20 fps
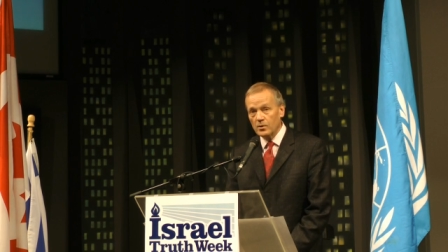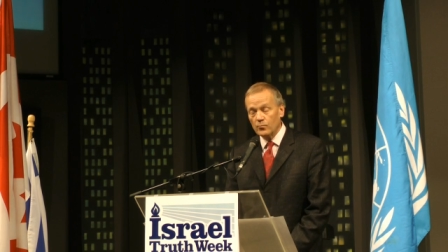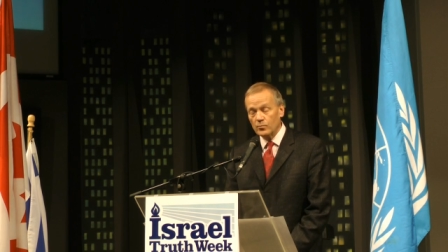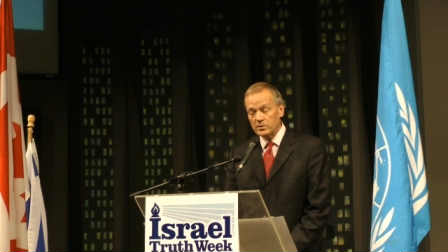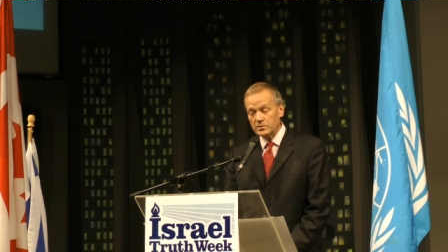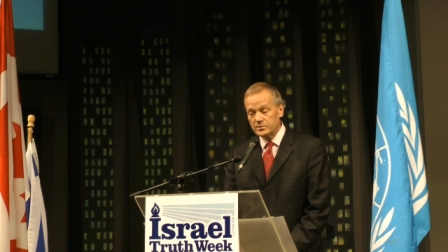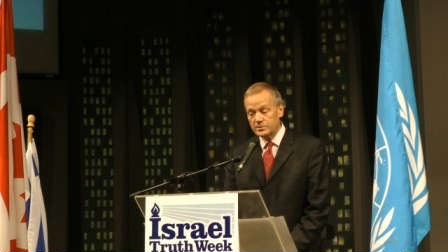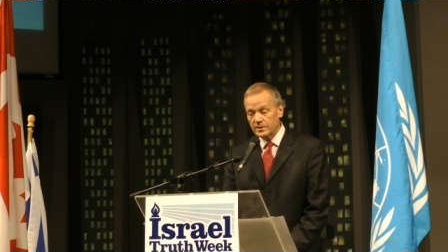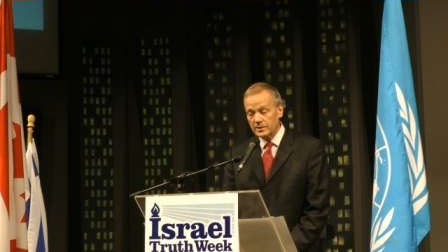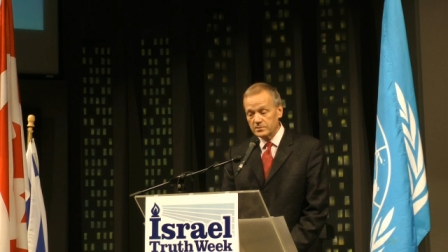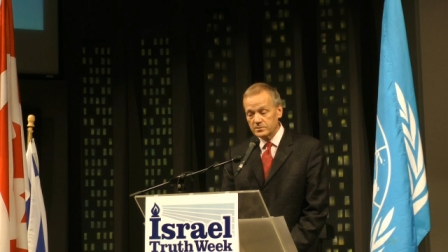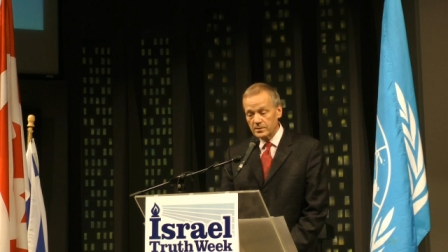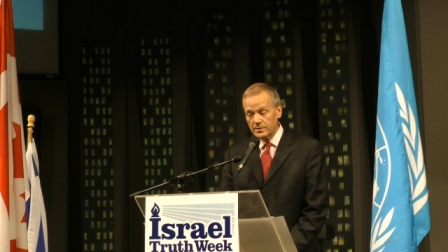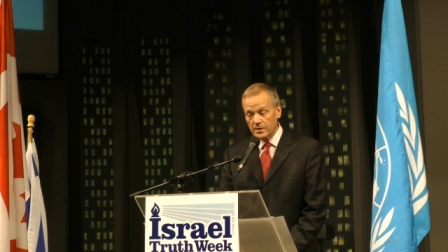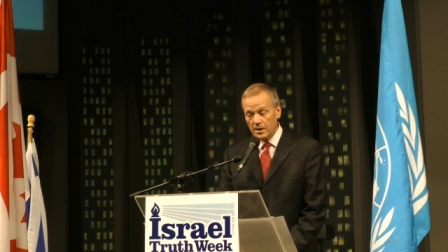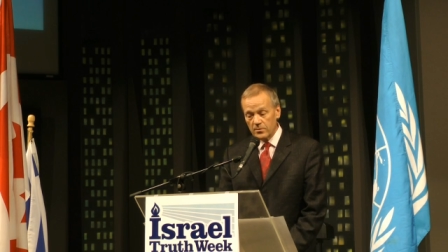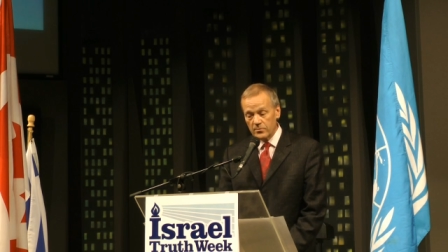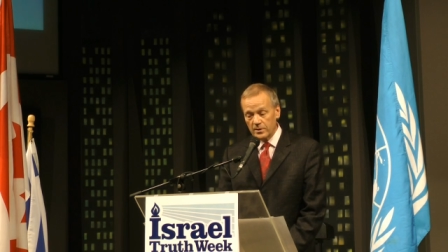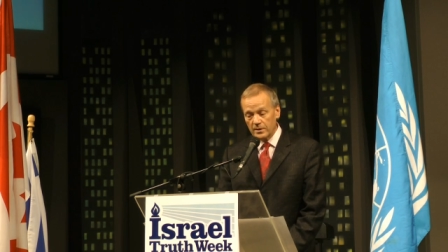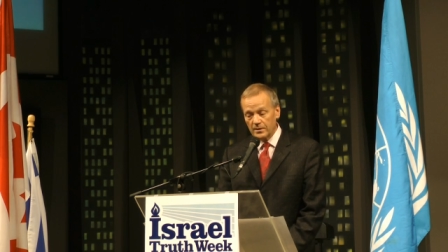which seeks
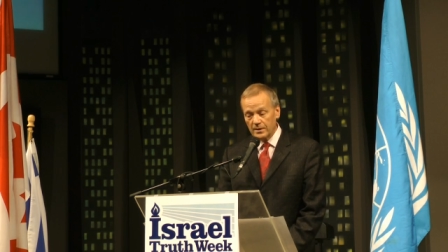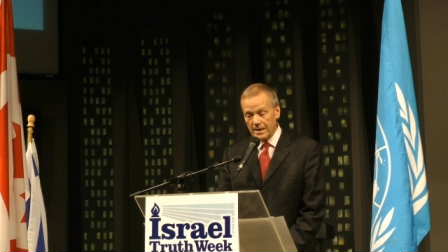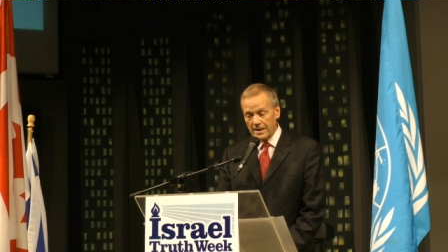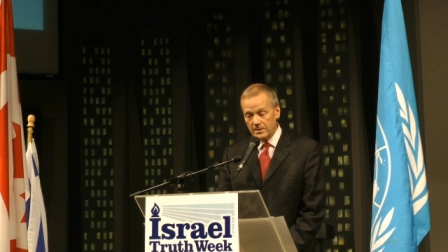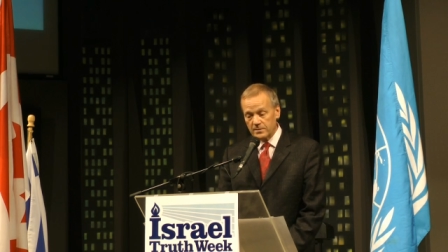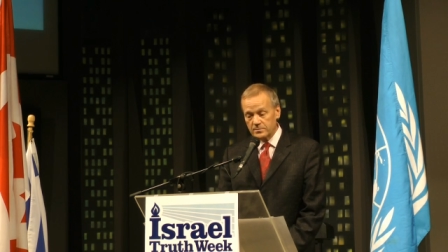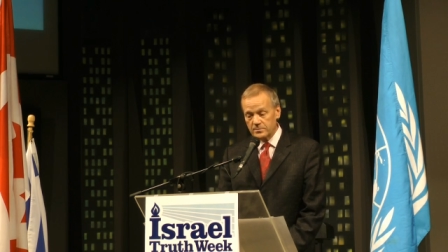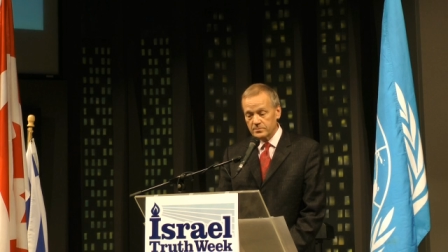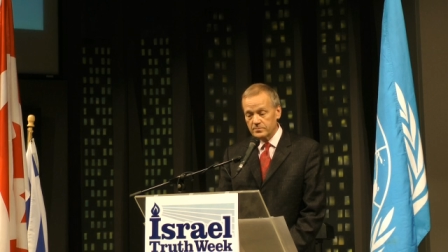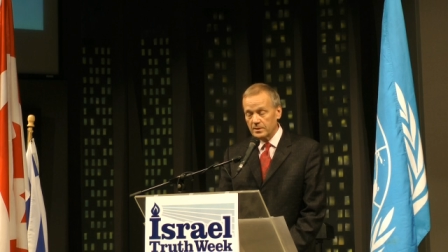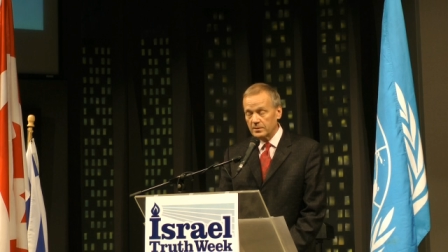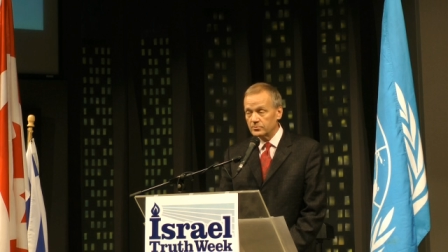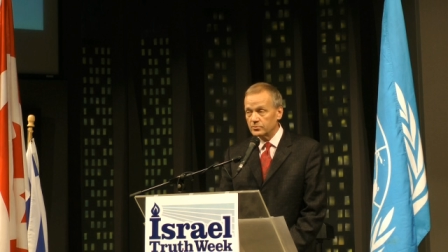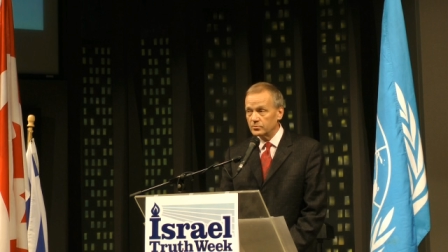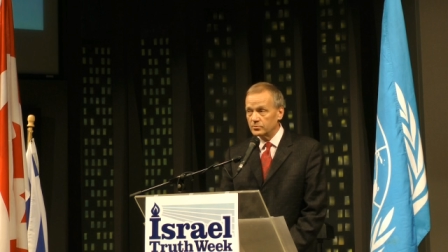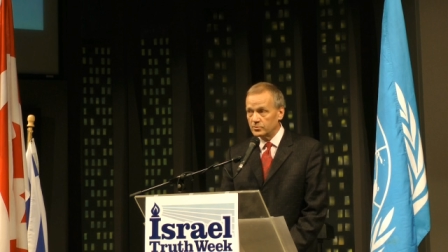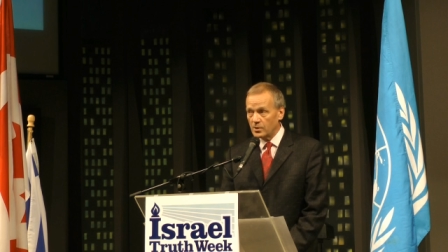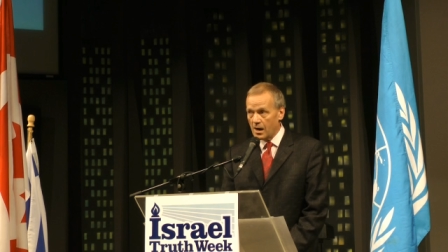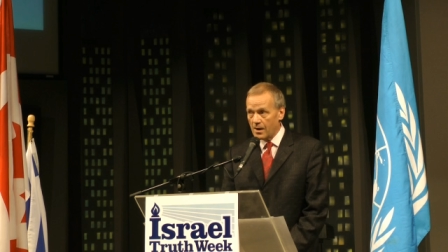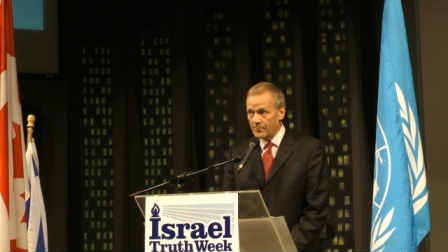nothing less than
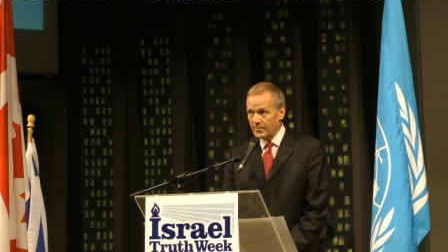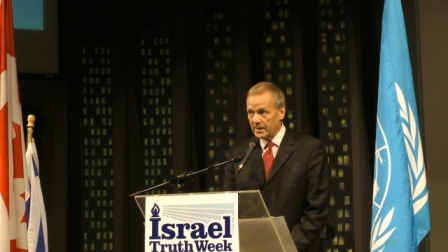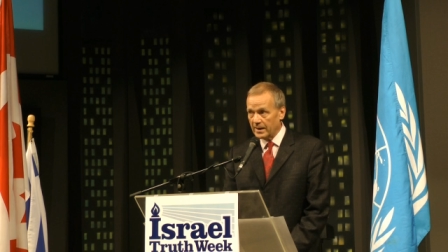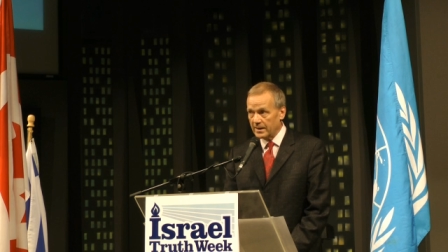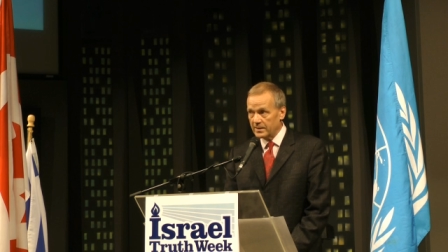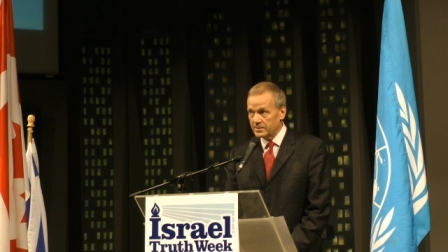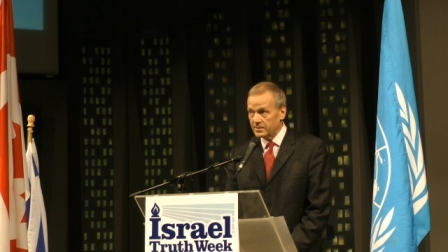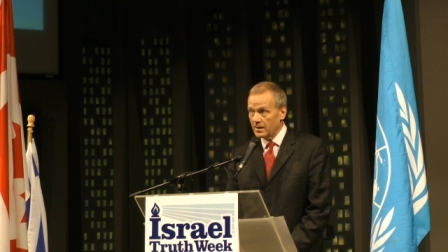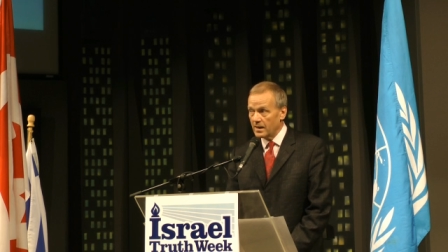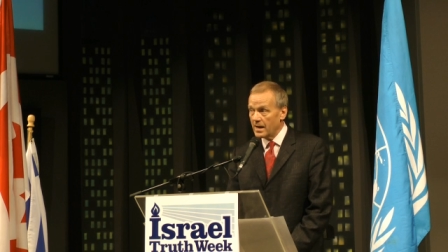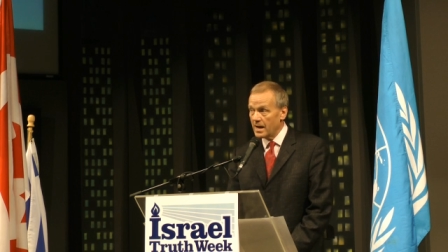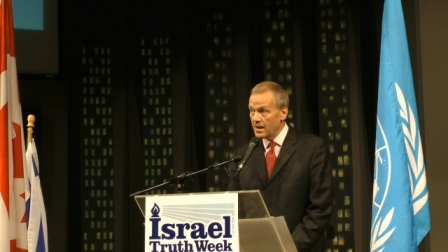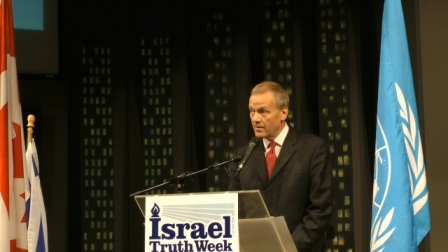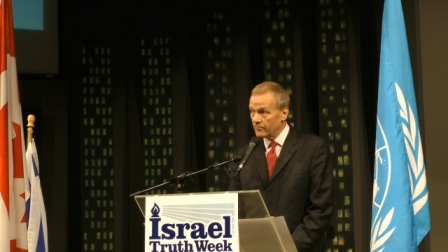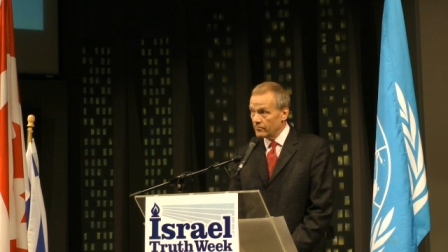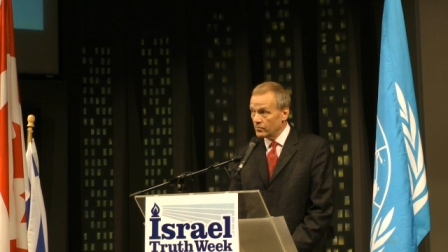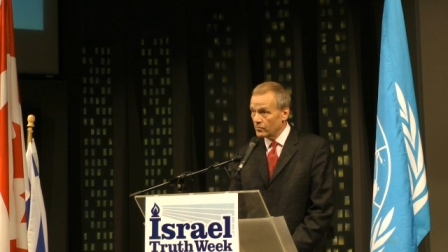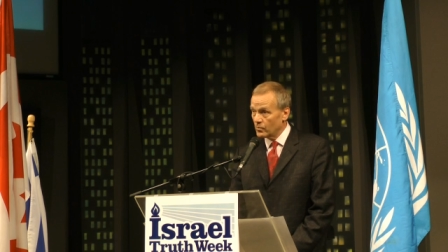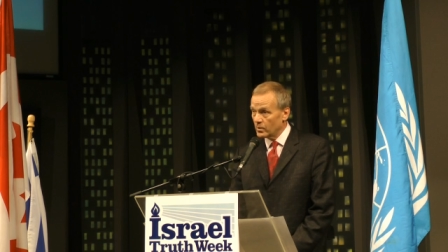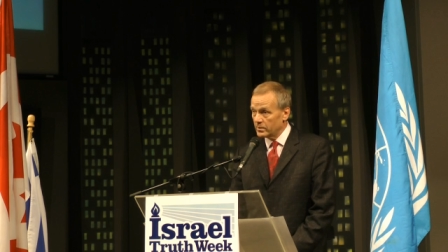to dominate
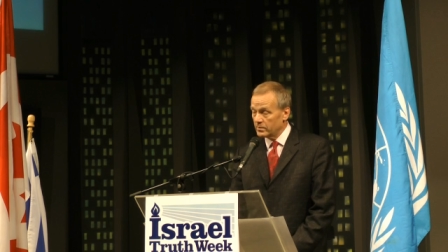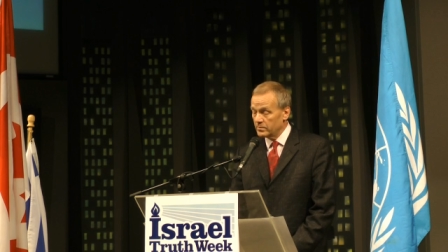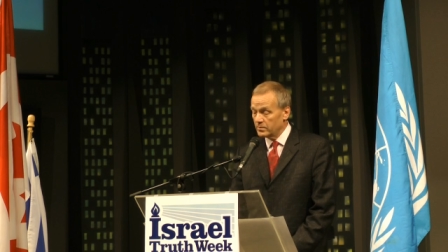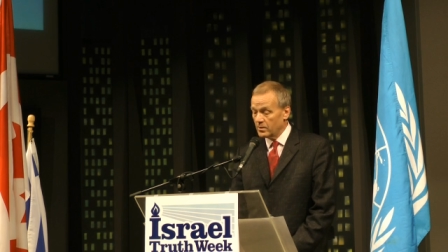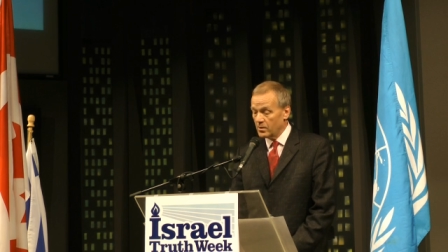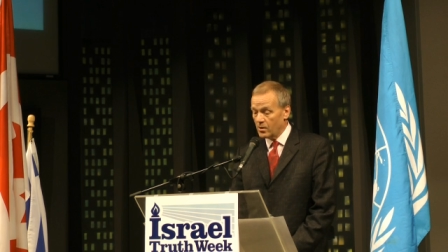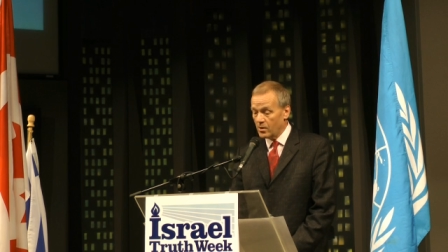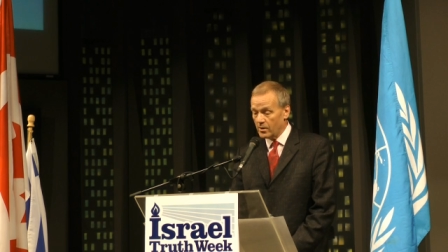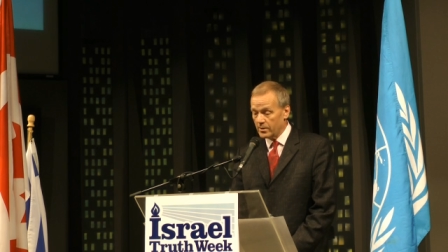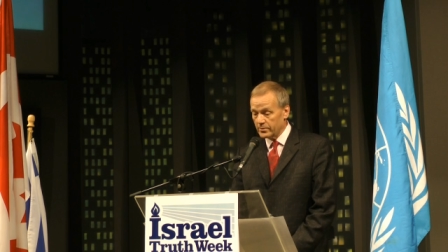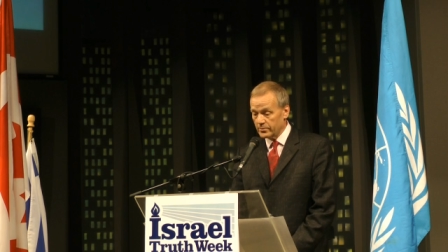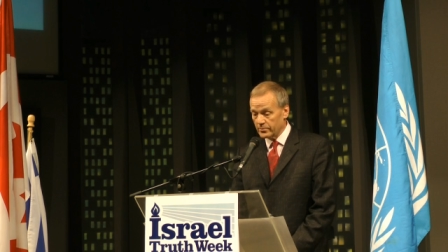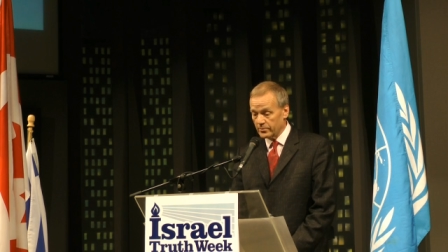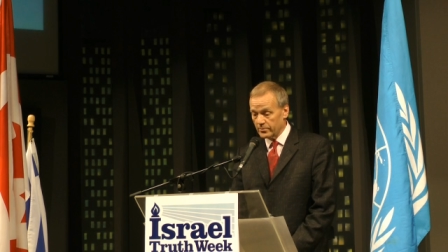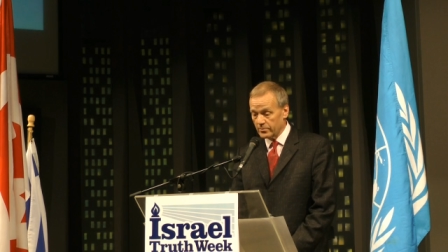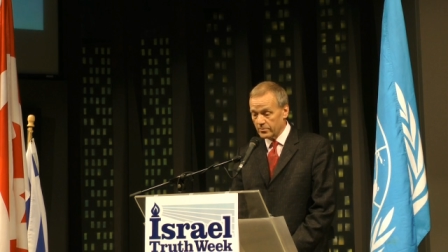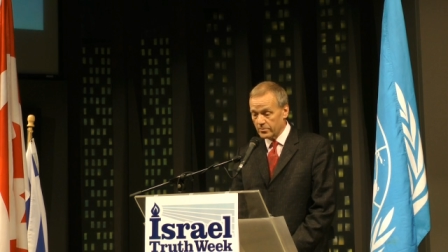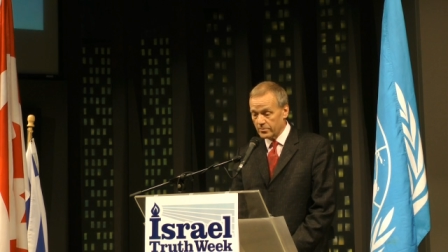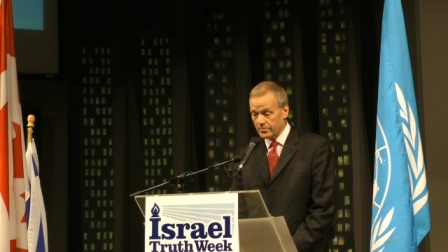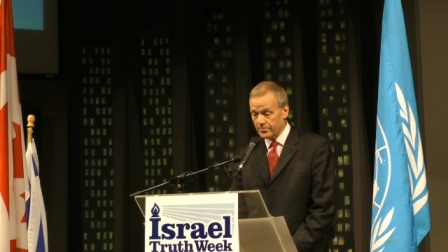everyone on
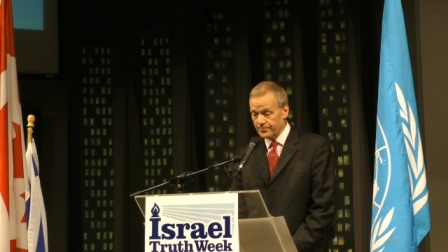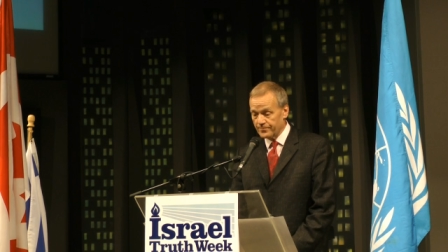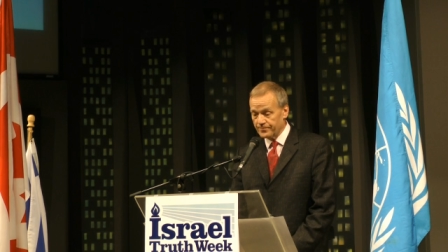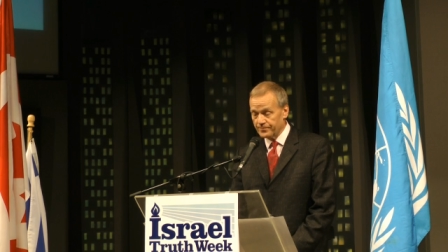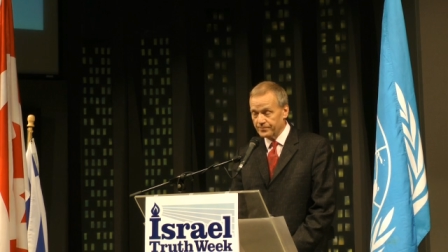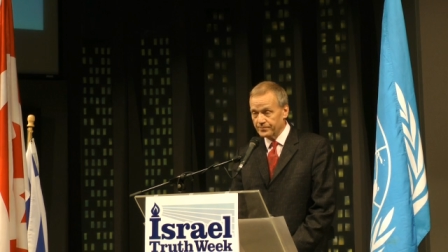earth.